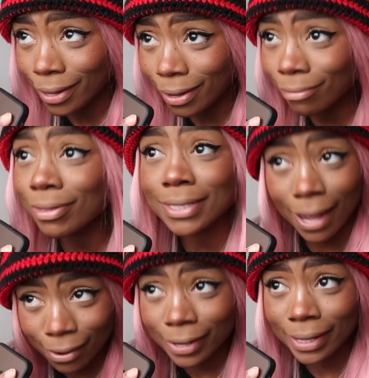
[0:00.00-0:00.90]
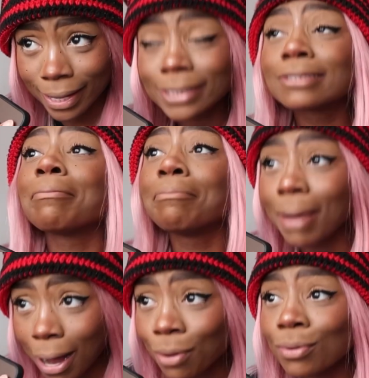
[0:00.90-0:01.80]
of this era is
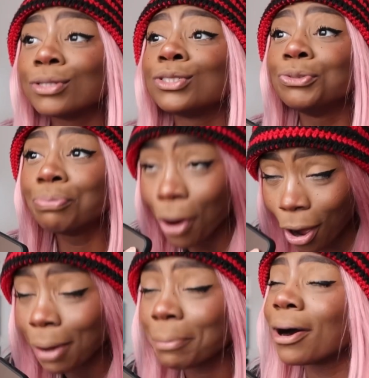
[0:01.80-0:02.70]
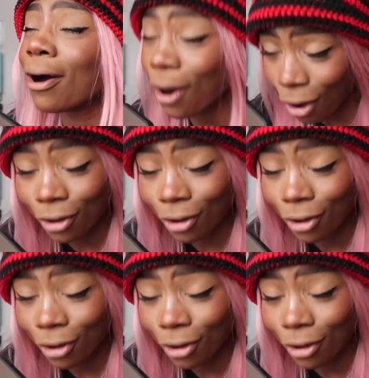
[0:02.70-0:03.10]
about to pop off.